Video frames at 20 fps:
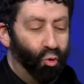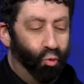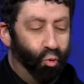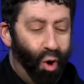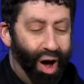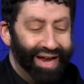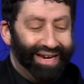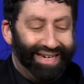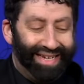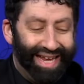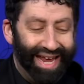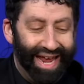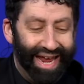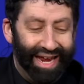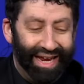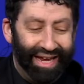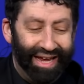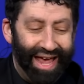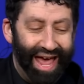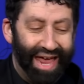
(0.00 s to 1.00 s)
one
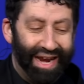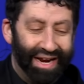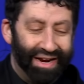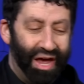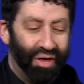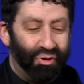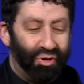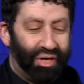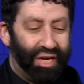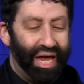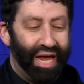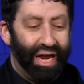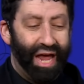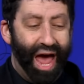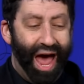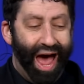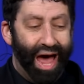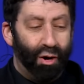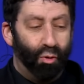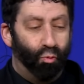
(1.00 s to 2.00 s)
king and another king
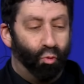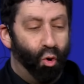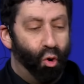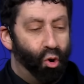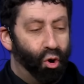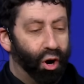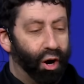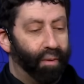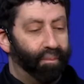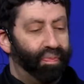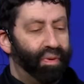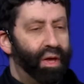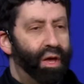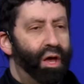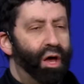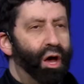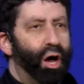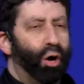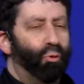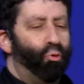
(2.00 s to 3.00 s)
at war
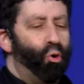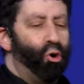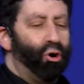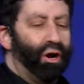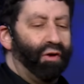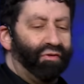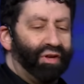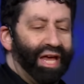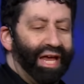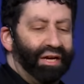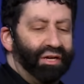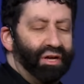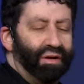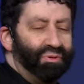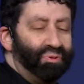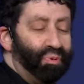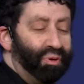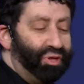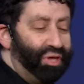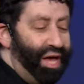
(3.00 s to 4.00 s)
a war of
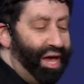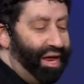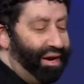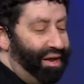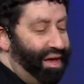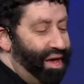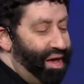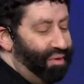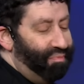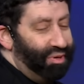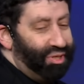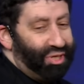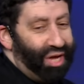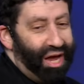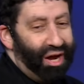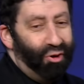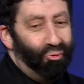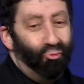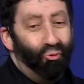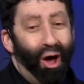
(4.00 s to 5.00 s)
kingdoms. But then
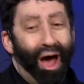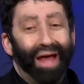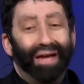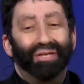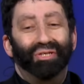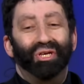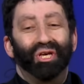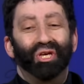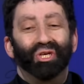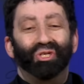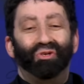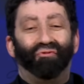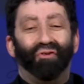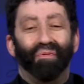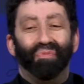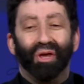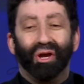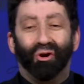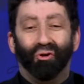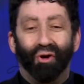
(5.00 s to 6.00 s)
Messiah rises
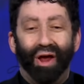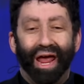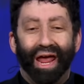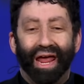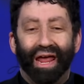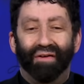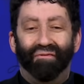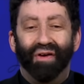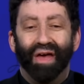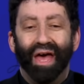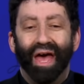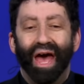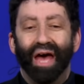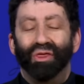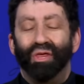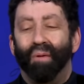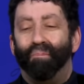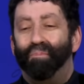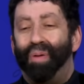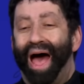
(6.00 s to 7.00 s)
from the grave,
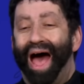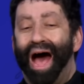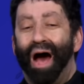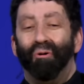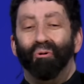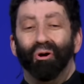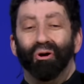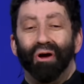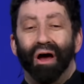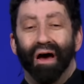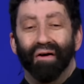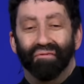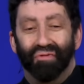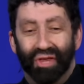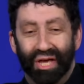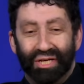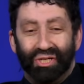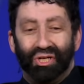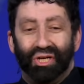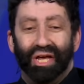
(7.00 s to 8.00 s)
and the power of
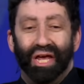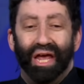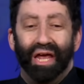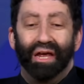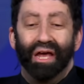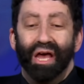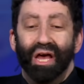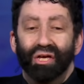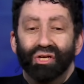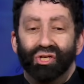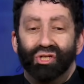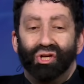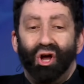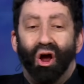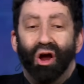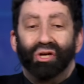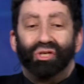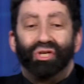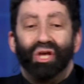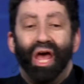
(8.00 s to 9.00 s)
this king
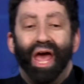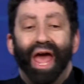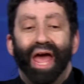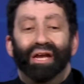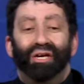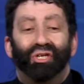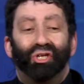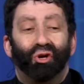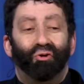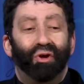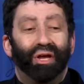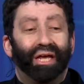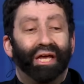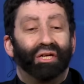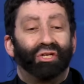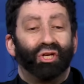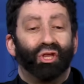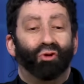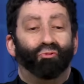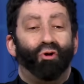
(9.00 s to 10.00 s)
starts entering
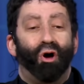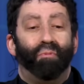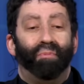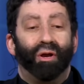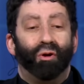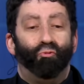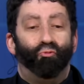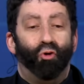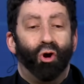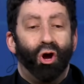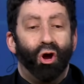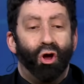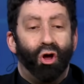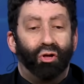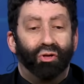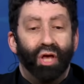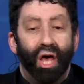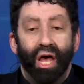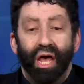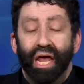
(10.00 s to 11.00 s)
into the Roman
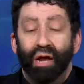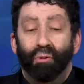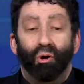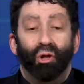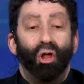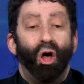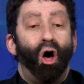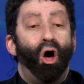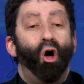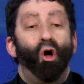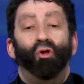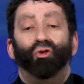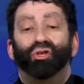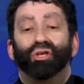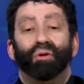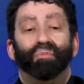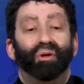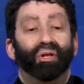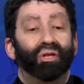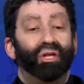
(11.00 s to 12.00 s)
world. It will
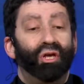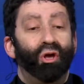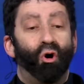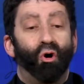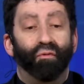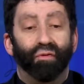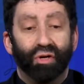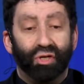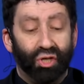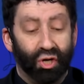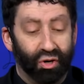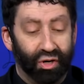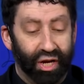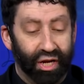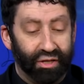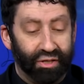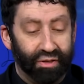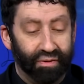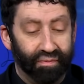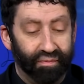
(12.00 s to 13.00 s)
ultimately overturn
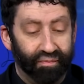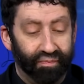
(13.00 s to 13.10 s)
it.